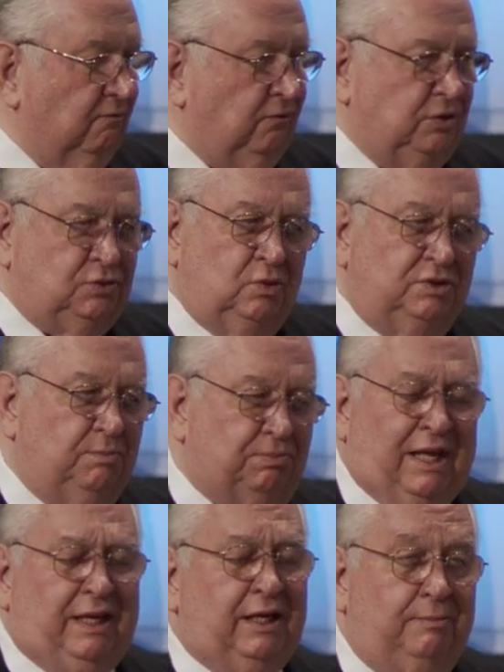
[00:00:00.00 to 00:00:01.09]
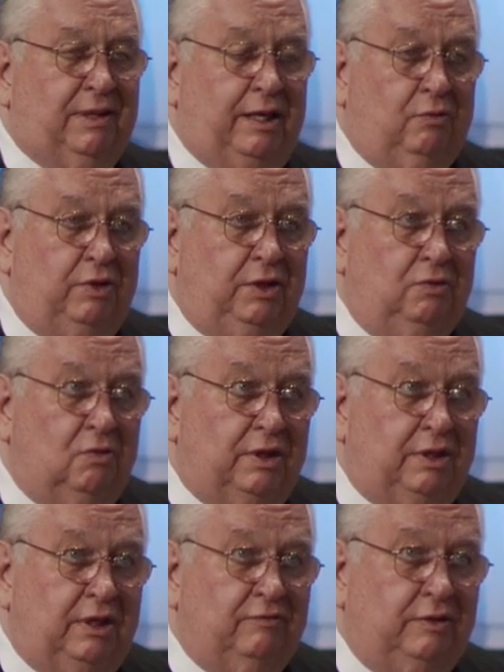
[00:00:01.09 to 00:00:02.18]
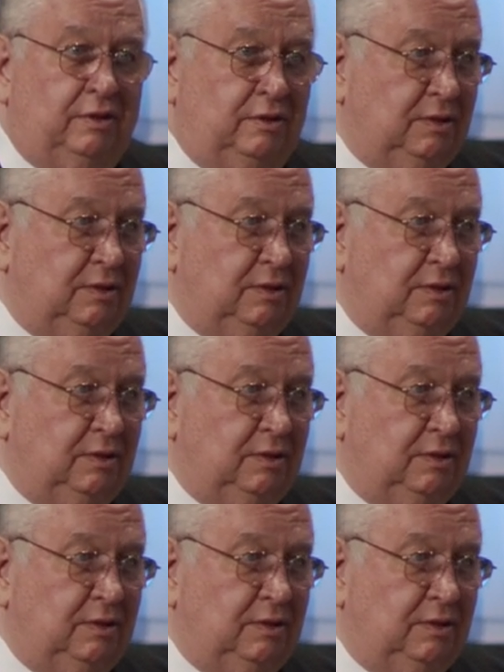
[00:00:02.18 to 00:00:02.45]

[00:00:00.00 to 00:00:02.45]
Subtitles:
First words, blankety blank, what do you want, David?